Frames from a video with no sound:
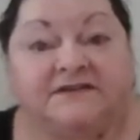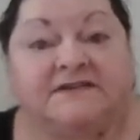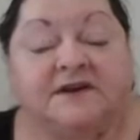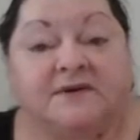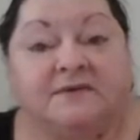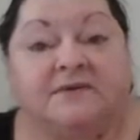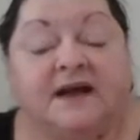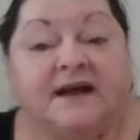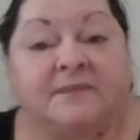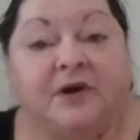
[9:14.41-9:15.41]
So
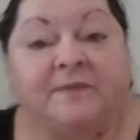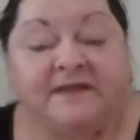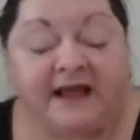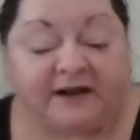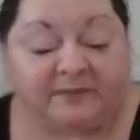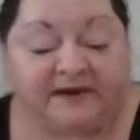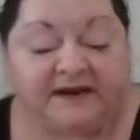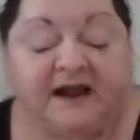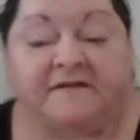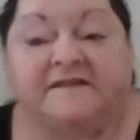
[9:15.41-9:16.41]
I'm hoping that'll be
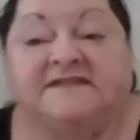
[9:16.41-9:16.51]
enough,